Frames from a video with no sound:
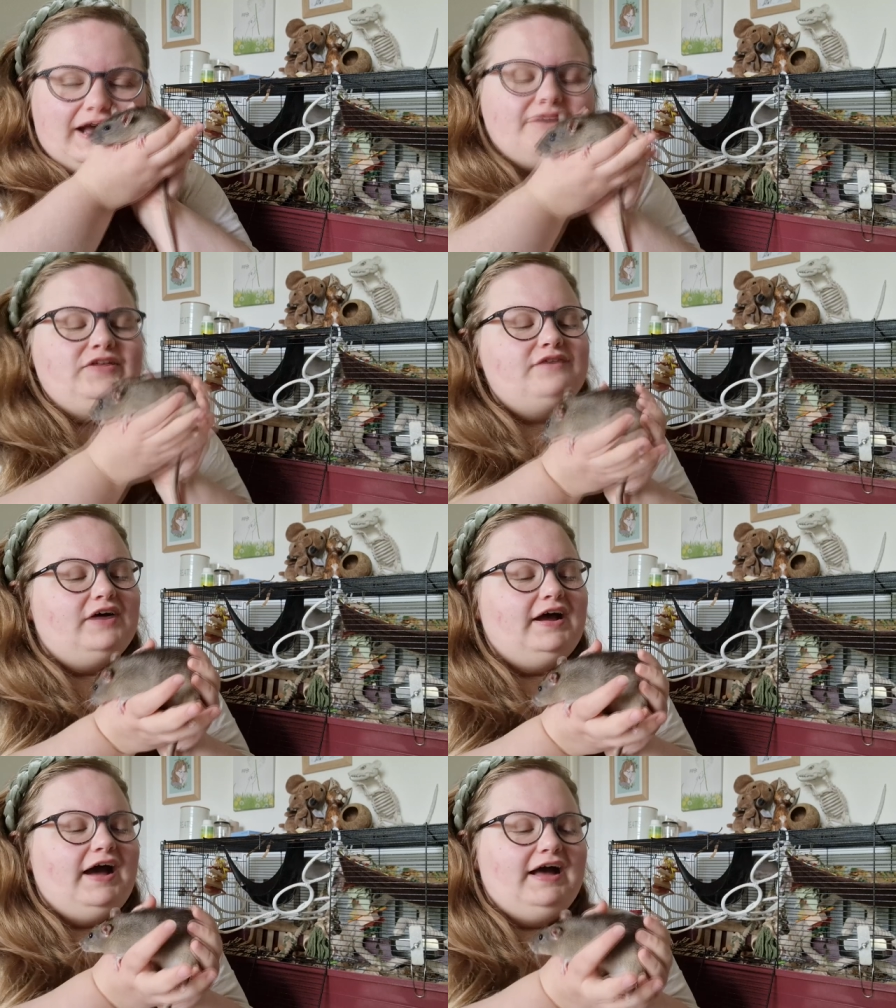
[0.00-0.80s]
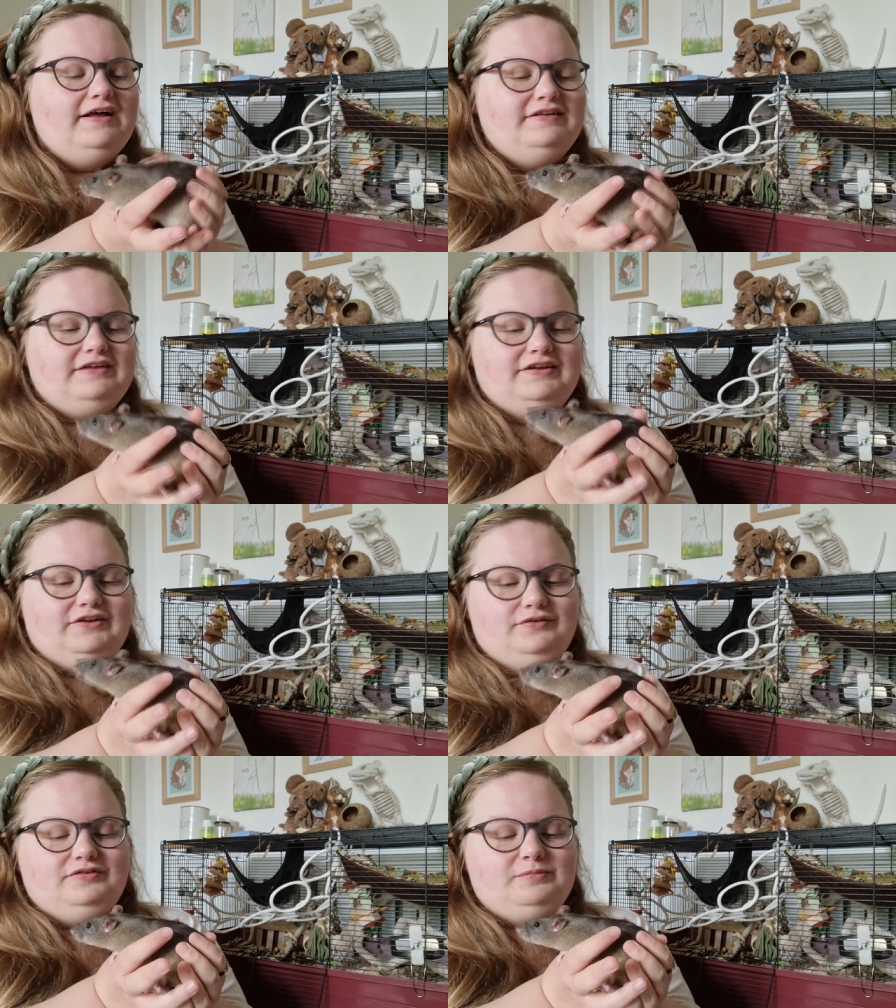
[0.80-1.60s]
I've never had an
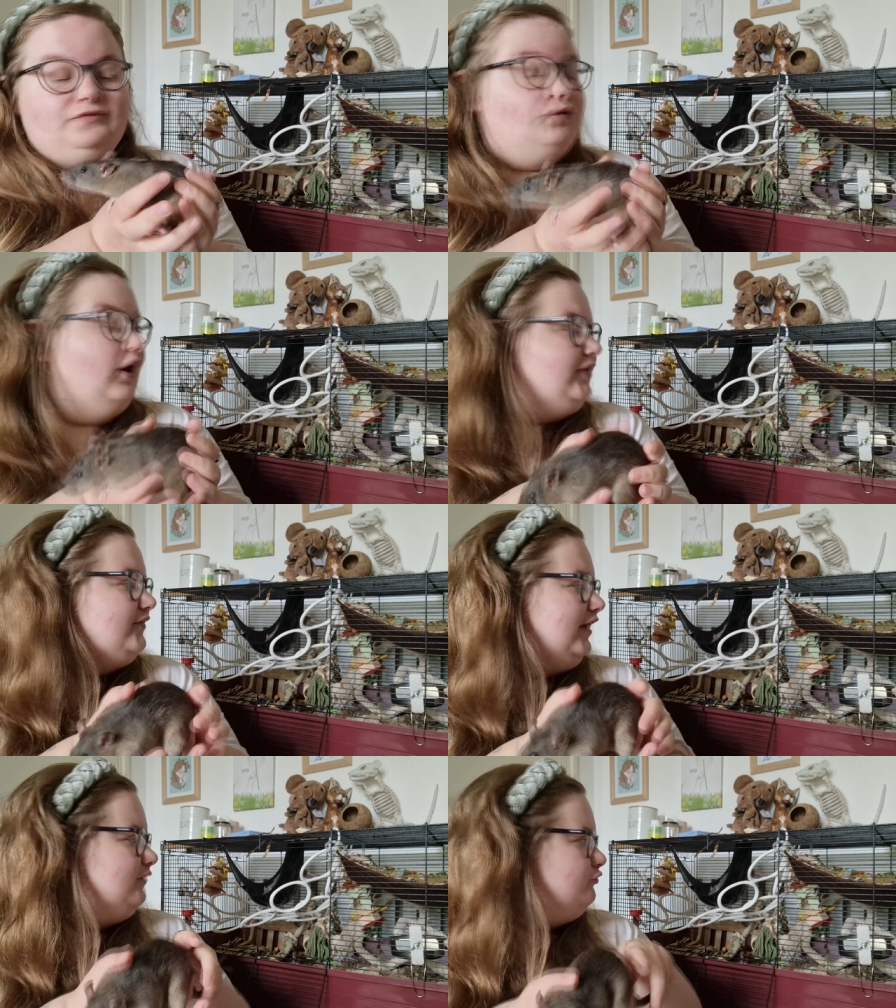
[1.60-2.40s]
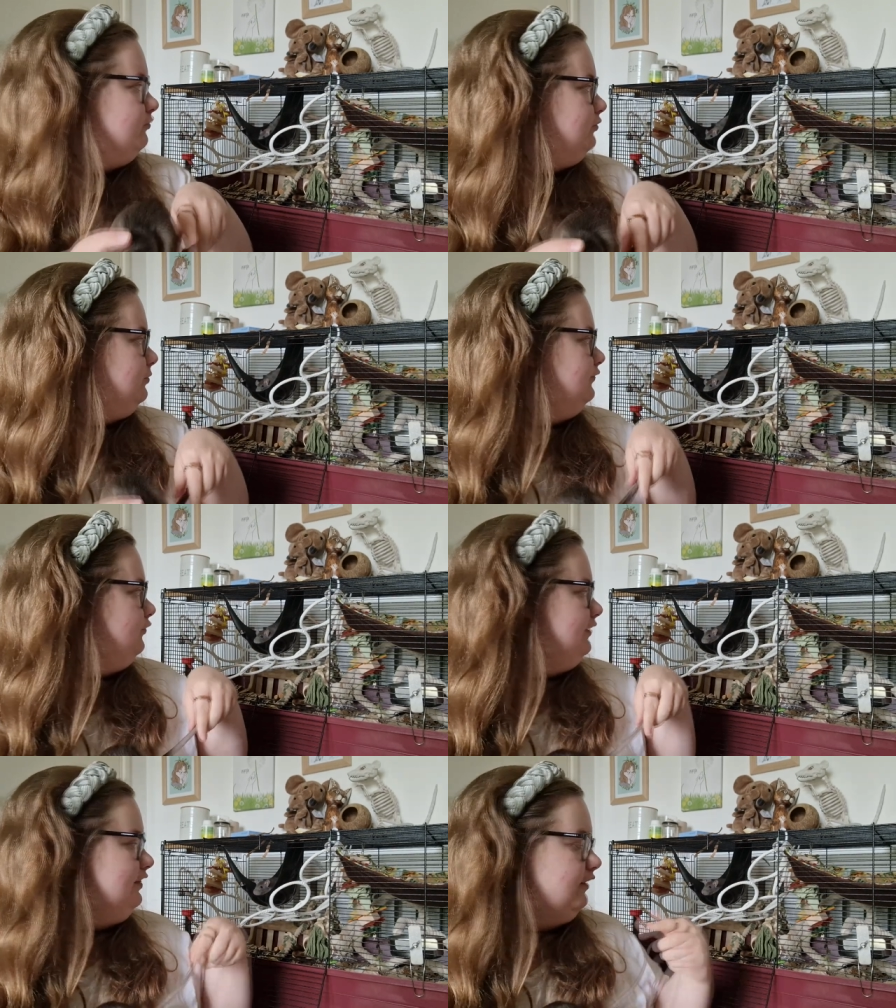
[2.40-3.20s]
agouti before. I've never had a Russian blue
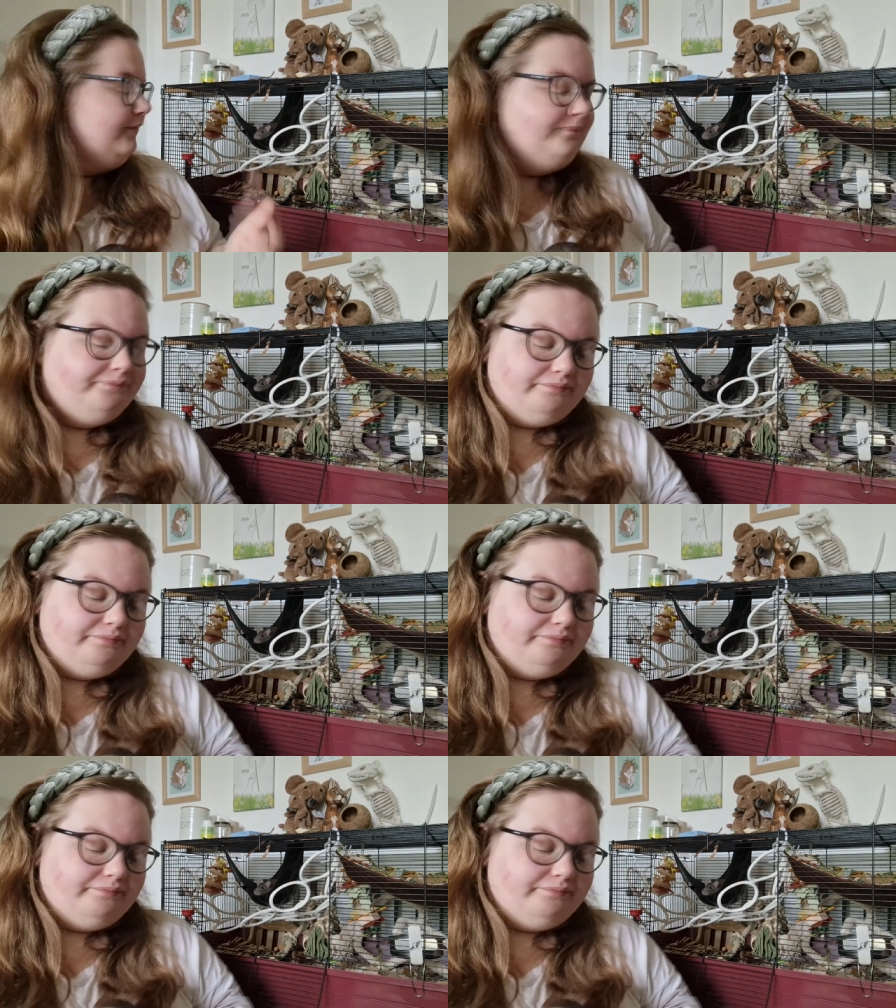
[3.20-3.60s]
before either.